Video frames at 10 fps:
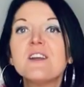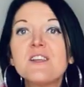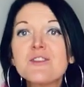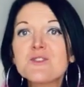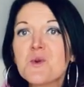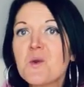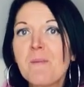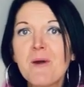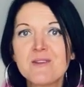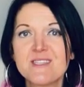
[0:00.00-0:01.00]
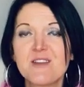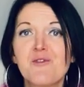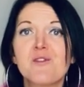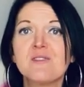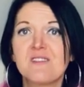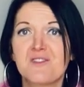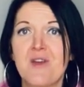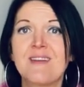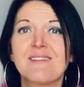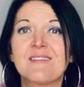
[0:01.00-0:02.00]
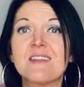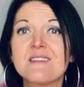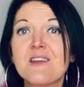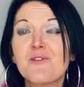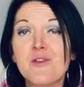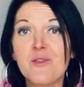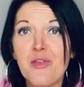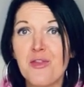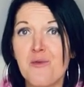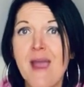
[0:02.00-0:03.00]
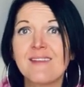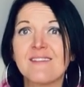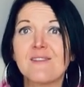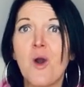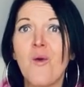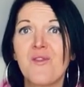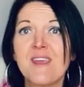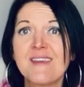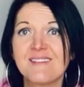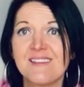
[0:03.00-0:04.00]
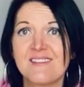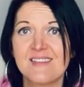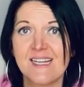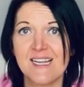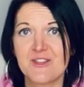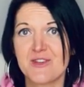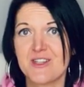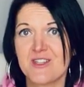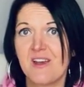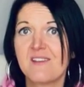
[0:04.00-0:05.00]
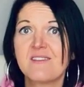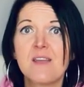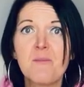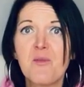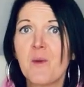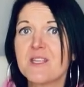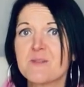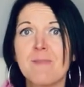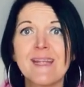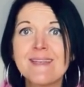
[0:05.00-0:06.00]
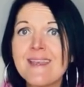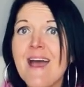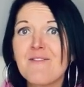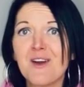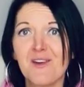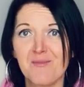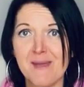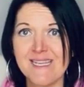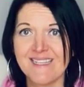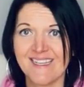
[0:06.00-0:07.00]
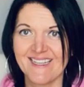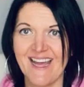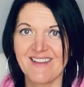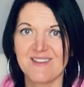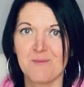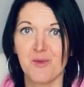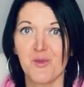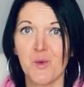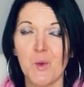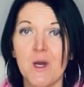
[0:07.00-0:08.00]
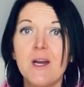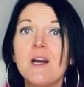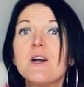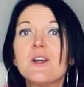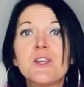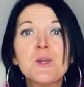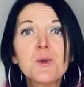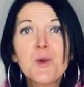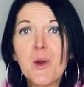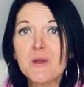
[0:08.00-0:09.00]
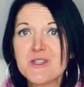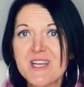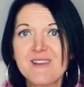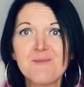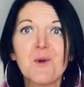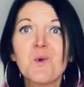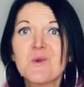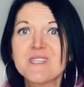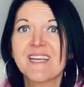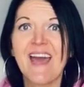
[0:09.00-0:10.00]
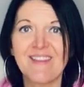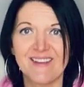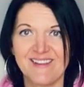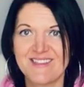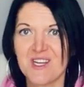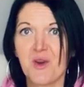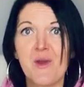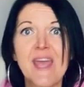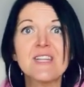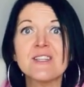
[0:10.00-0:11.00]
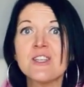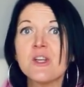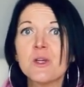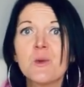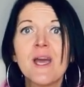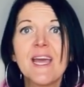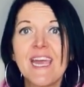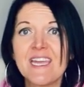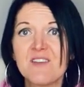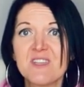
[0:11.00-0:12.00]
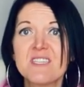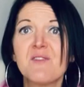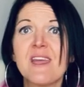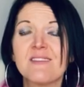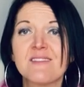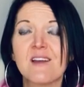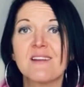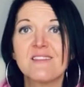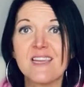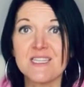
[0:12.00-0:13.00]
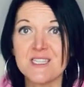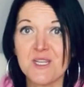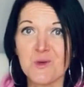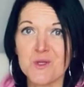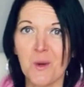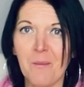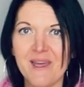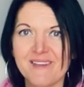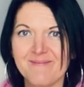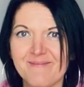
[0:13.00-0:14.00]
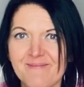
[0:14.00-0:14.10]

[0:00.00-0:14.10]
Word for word: You draw upon different strands and different threads of the existing literature, some of which may never have been connected before. You crochet them all together to create new, innovative insights into your topic.